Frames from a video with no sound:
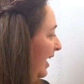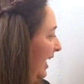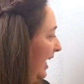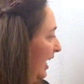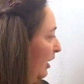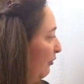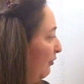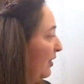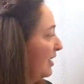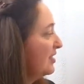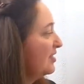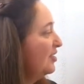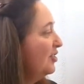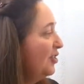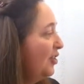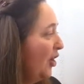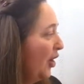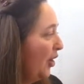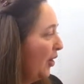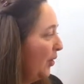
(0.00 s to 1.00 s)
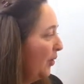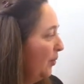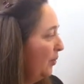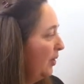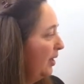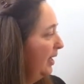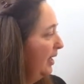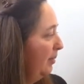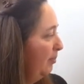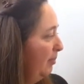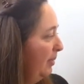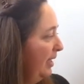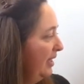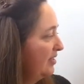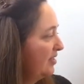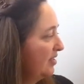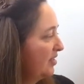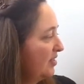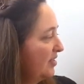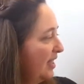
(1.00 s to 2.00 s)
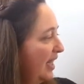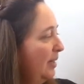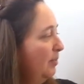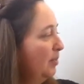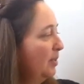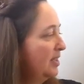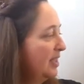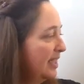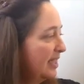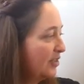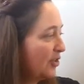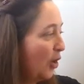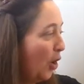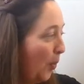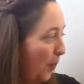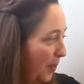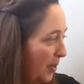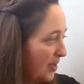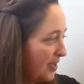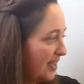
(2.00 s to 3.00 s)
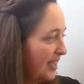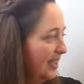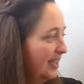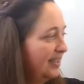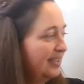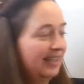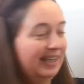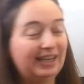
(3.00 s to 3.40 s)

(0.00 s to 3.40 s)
If it's no, it means the statement is opposite,